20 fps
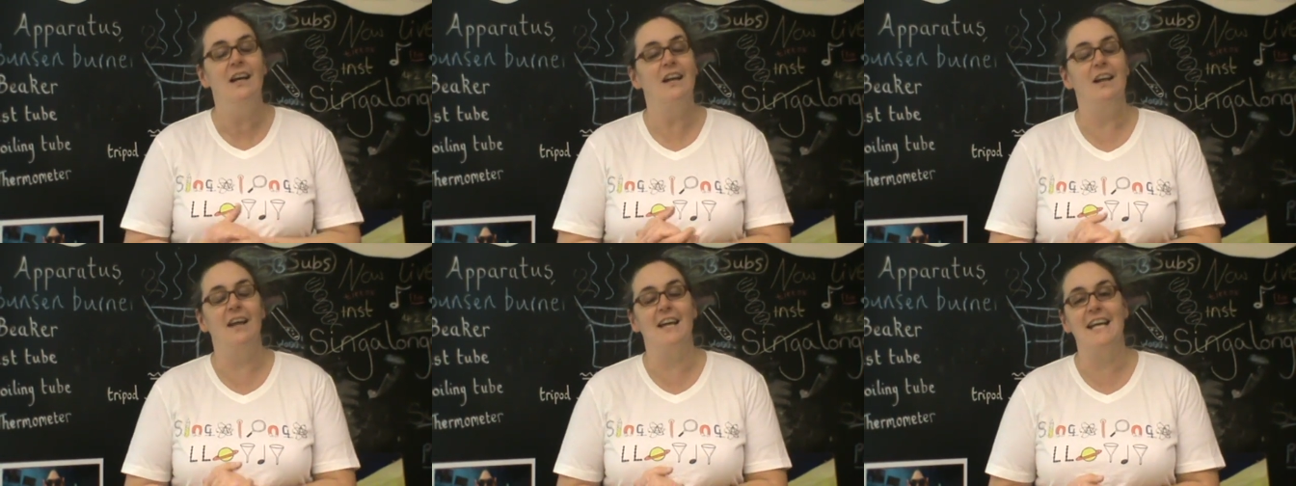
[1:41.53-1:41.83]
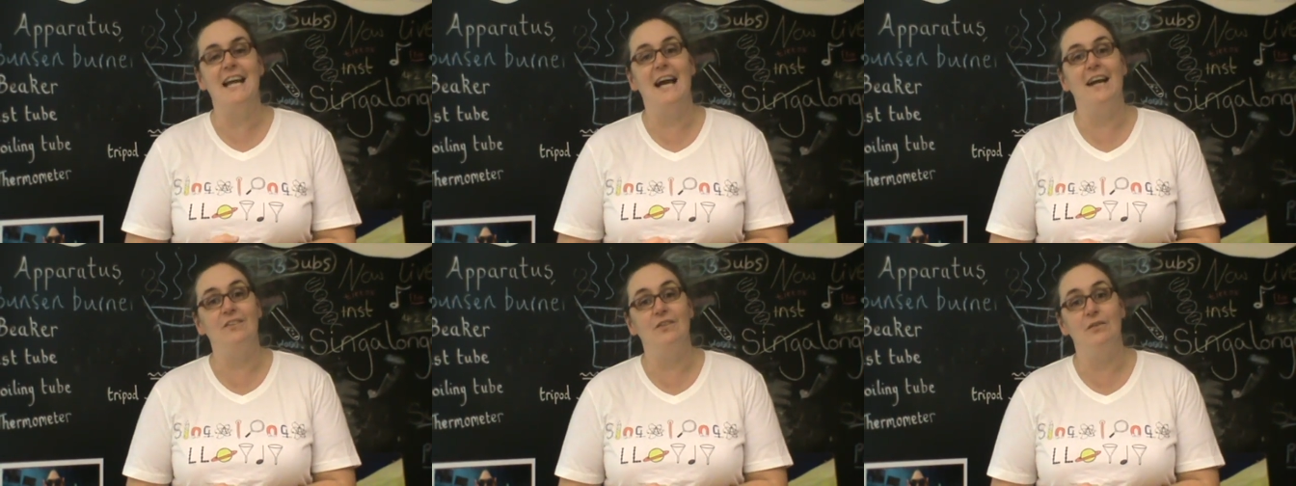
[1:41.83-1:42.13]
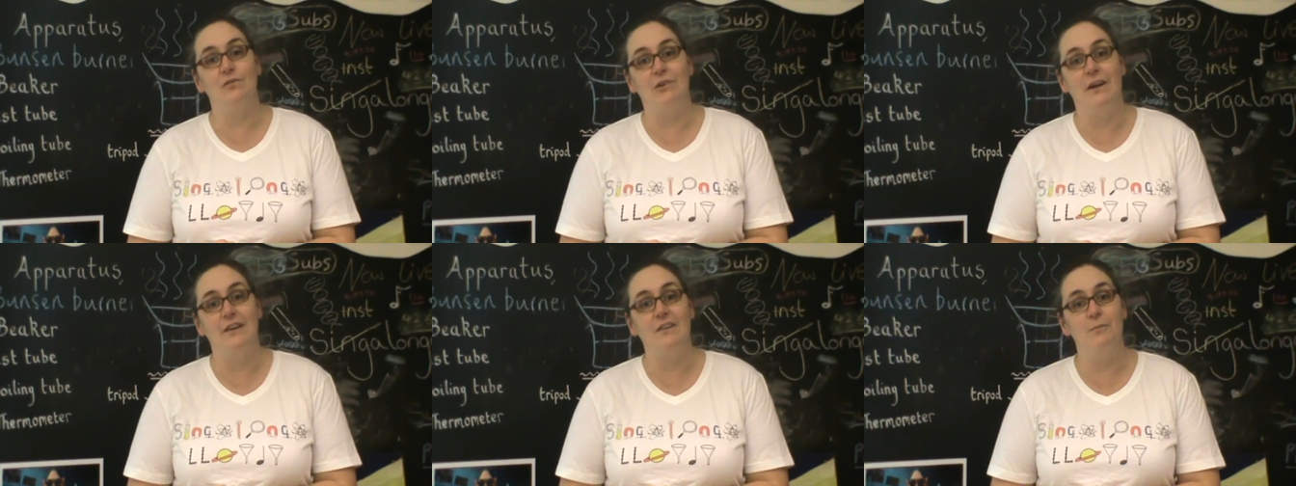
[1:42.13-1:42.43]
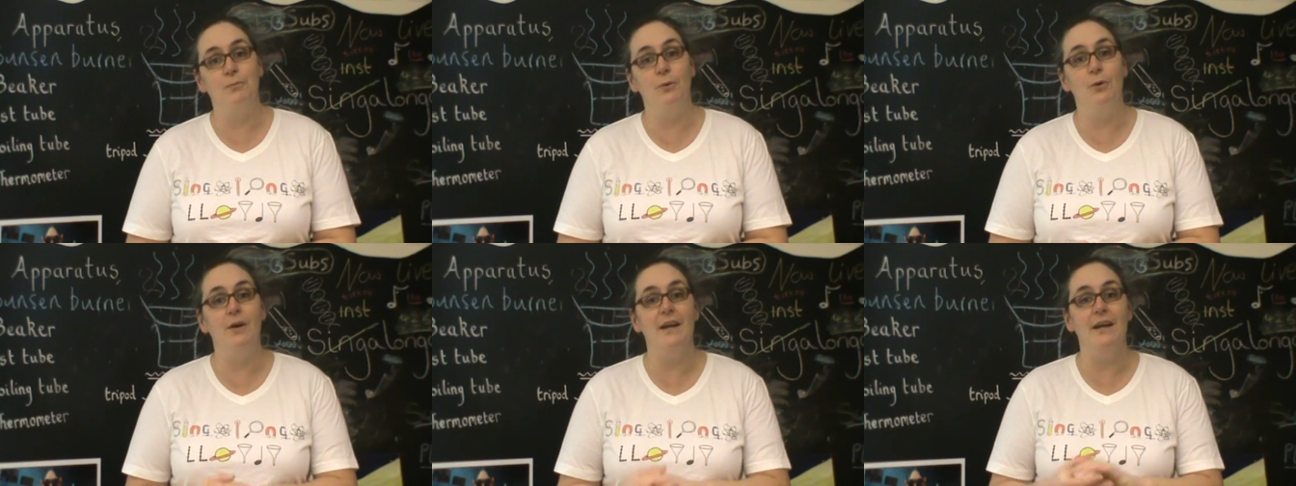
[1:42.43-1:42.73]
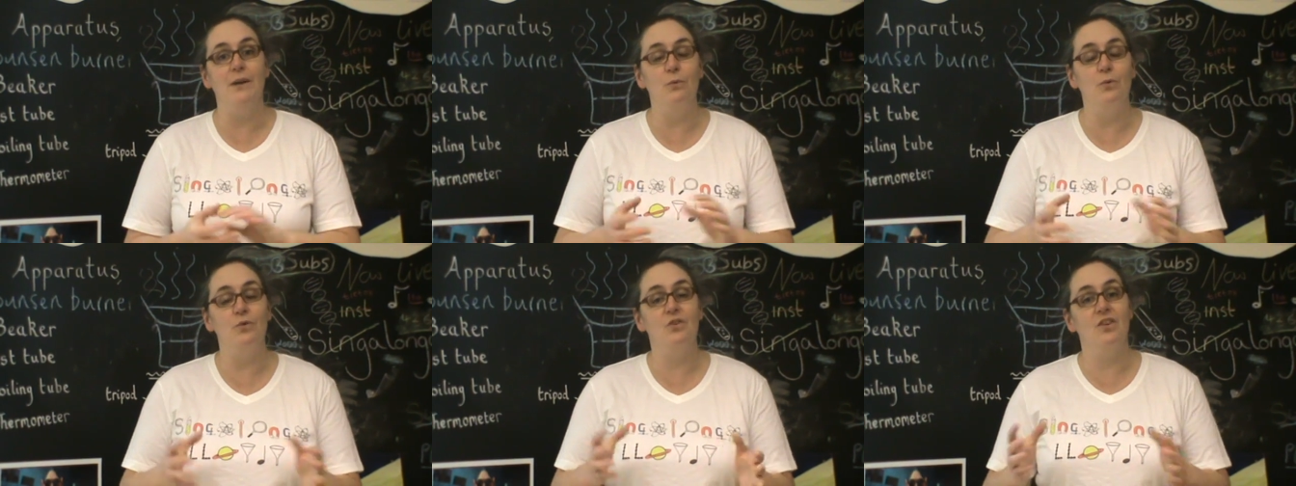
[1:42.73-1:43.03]
like active transport.
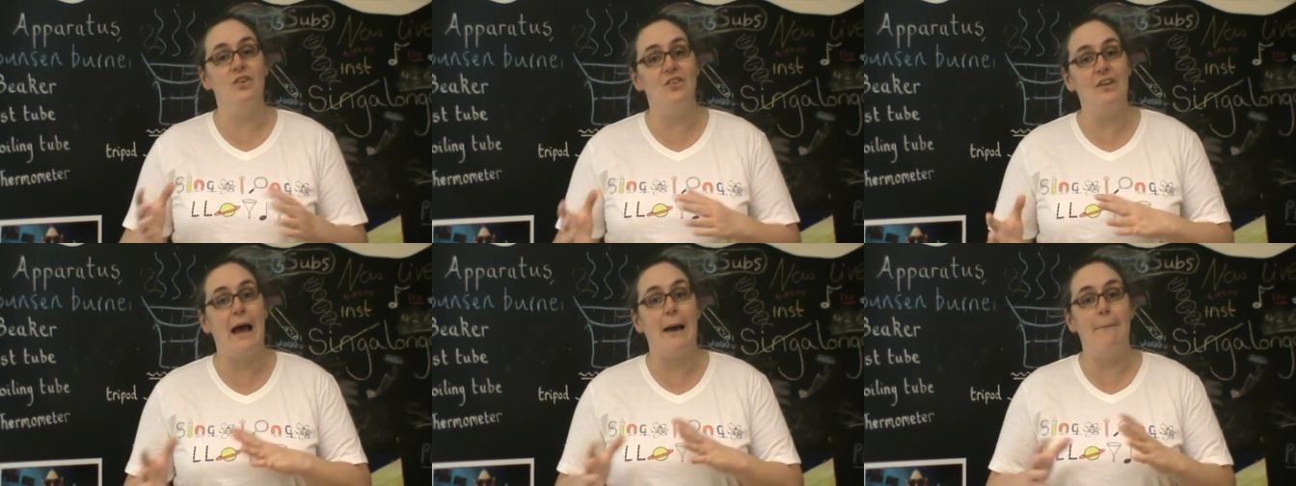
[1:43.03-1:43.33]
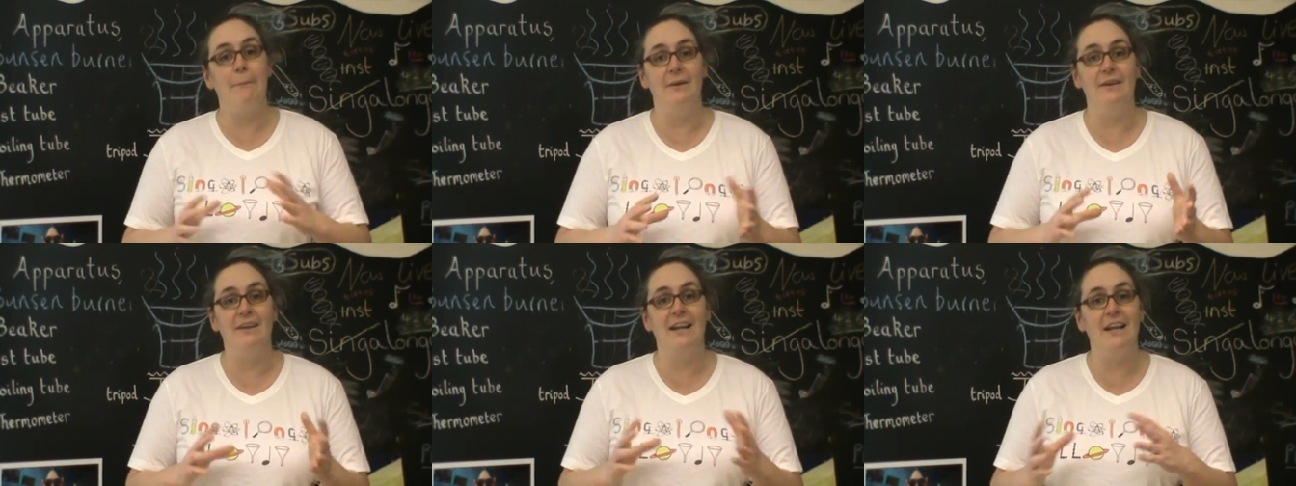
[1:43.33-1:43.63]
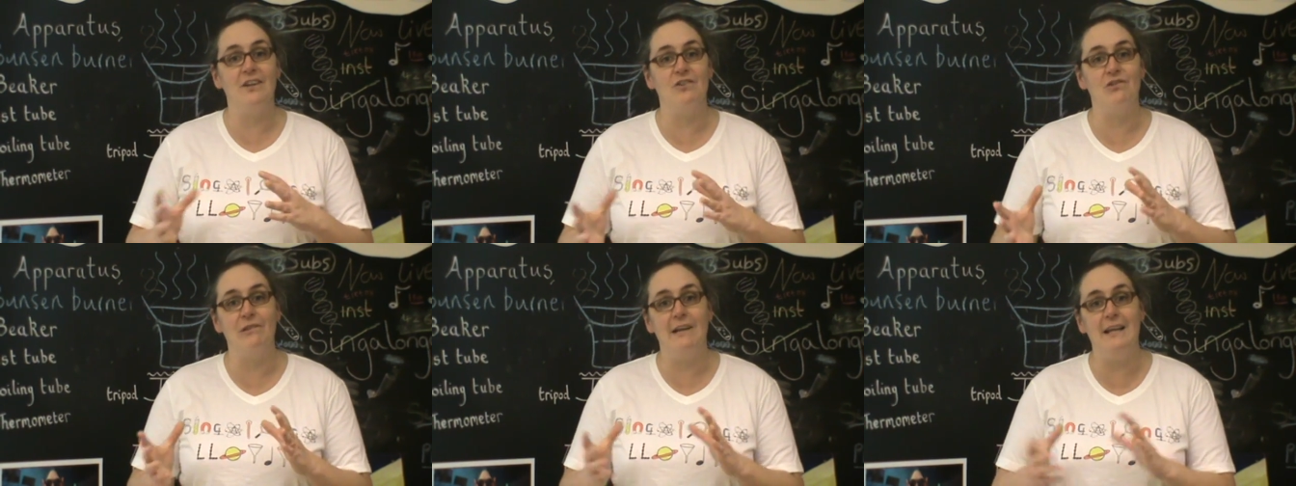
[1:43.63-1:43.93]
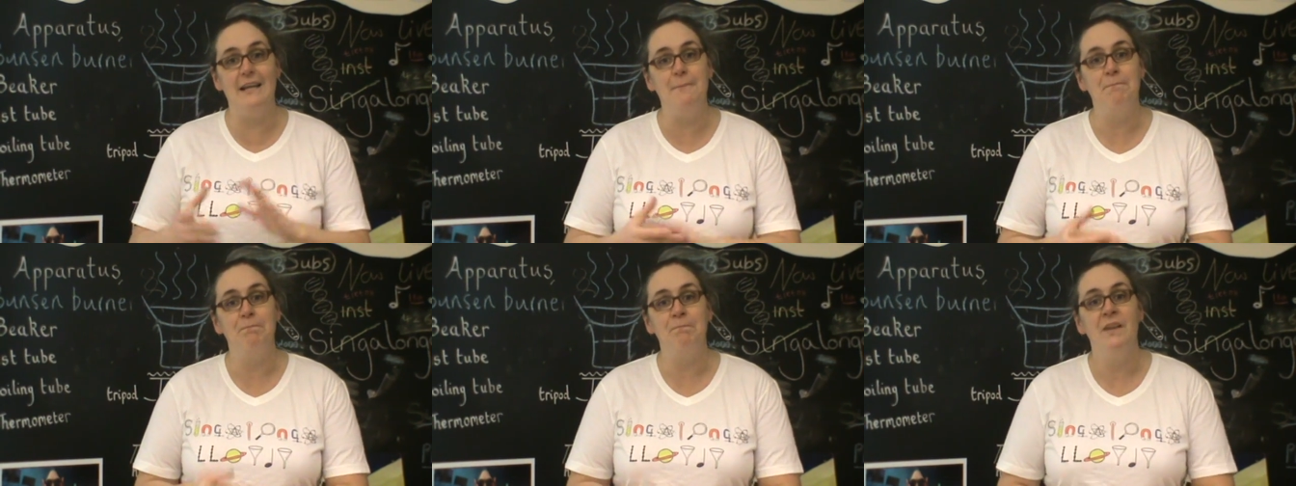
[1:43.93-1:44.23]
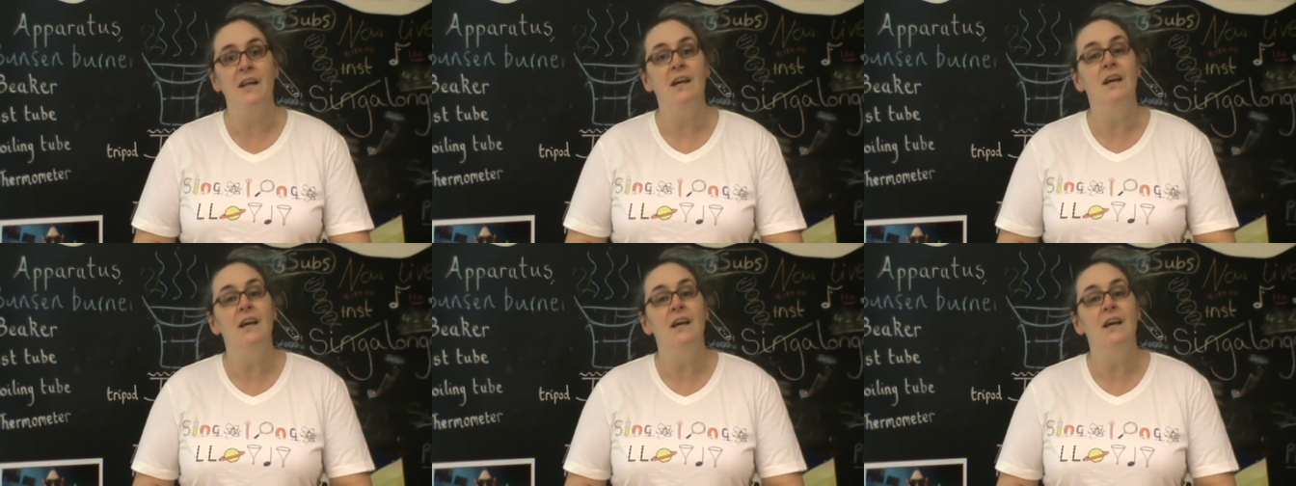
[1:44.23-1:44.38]
It will just happen naturally.